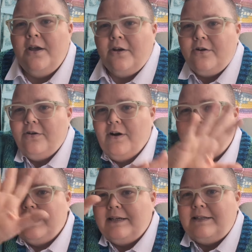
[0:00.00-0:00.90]

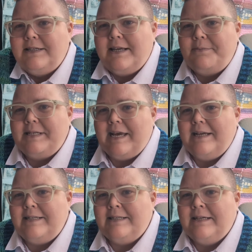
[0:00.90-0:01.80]
chronic illness
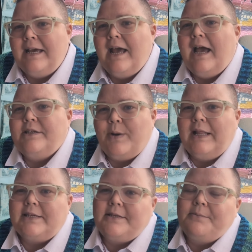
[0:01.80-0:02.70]
update as
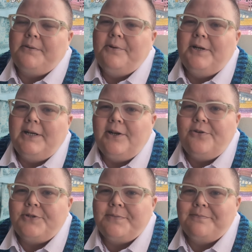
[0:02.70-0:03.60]
well as some community
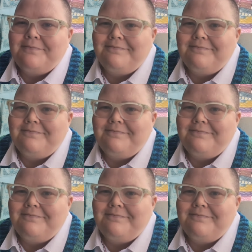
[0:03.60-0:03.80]
news.